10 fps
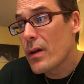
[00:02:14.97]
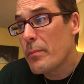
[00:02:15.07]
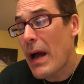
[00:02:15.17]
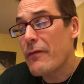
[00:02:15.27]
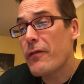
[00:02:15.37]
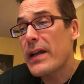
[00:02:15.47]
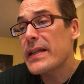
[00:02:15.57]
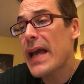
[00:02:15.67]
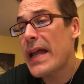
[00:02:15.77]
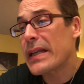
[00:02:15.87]
My friend
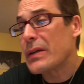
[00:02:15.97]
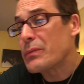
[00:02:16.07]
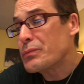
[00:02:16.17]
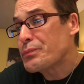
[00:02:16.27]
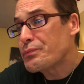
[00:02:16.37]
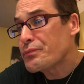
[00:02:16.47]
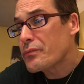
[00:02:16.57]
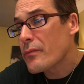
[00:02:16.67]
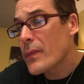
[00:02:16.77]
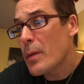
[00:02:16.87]
Kenton.
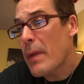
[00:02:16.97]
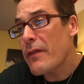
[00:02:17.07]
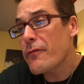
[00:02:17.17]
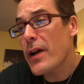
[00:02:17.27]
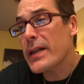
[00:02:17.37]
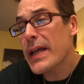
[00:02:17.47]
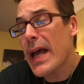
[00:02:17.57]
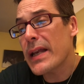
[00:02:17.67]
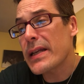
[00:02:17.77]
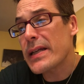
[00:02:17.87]
My friend
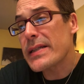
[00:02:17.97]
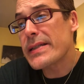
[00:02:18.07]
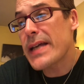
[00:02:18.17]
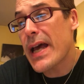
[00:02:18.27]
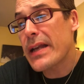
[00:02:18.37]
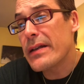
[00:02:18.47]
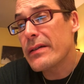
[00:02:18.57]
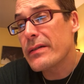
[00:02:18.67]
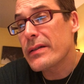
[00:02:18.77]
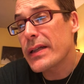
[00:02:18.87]
Kenton is dead.
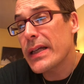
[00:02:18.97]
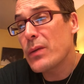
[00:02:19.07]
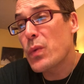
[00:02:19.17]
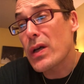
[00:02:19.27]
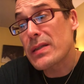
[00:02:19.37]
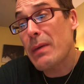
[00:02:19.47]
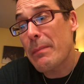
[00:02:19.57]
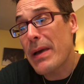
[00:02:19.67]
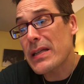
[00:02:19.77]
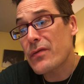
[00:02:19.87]
He was my
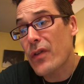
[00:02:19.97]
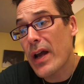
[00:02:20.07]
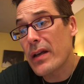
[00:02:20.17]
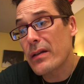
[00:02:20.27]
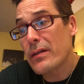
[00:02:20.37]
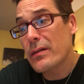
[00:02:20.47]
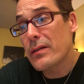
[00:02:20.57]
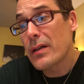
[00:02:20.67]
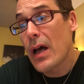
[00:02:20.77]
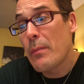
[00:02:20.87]
best friend.
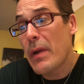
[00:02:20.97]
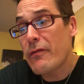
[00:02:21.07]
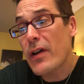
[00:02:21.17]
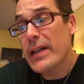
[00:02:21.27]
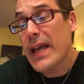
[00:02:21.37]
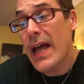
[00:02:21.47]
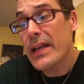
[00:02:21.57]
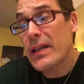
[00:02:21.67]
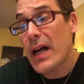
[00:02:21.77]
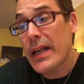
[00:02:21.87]
My friend
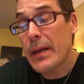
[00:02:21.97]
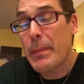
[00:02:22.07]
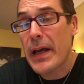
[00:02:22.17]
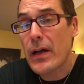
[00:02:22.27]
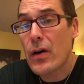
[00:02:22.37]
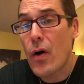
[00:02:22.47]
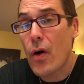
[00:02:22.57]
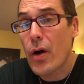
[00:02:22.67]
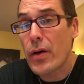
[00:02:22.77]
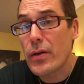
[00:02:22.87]
Kenton got hit by a
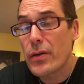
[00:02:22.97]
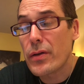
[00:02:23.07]
car.